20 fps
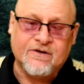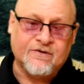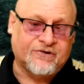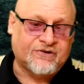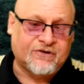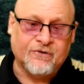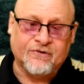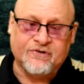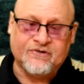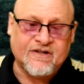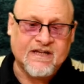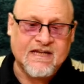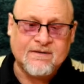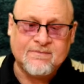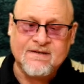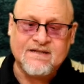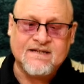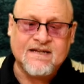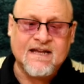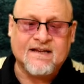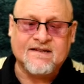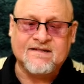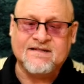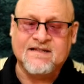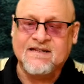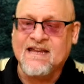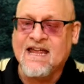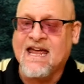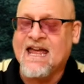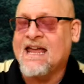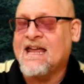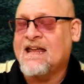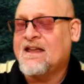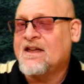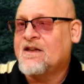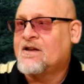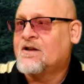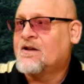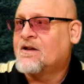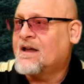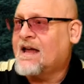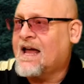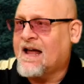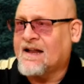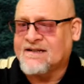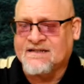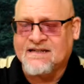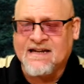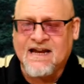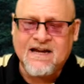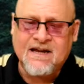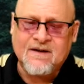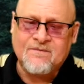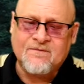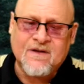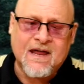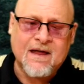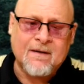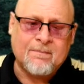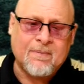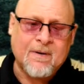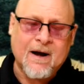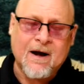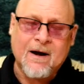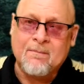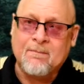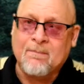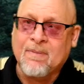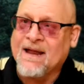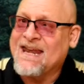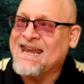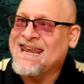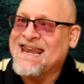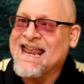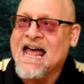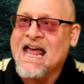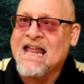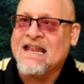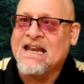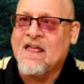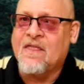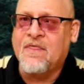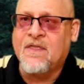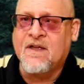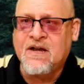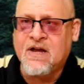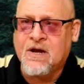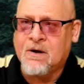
You'll still see him in decks today. Outstanding vampire, but not the